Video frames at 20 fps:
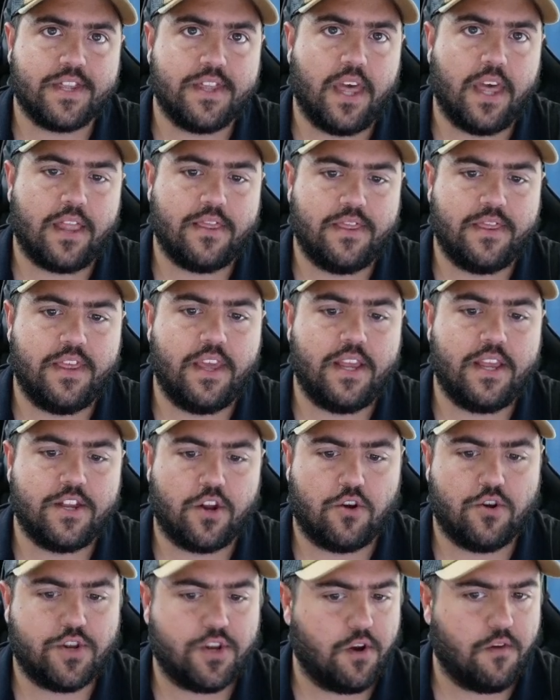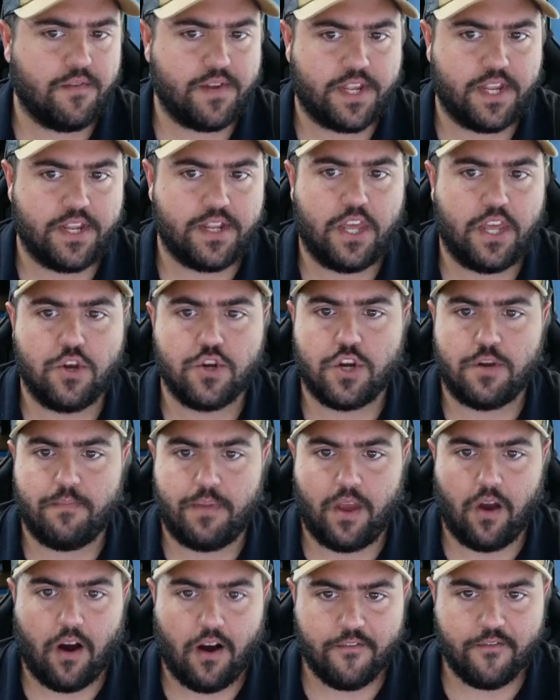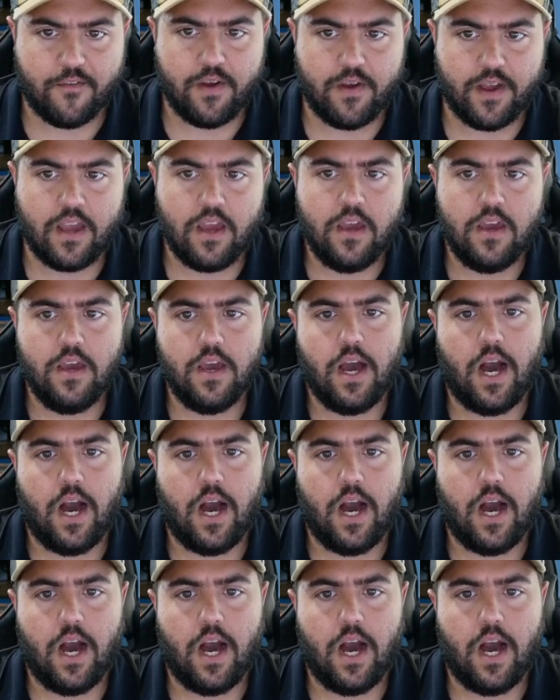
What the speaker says: that these are services that you should be offering.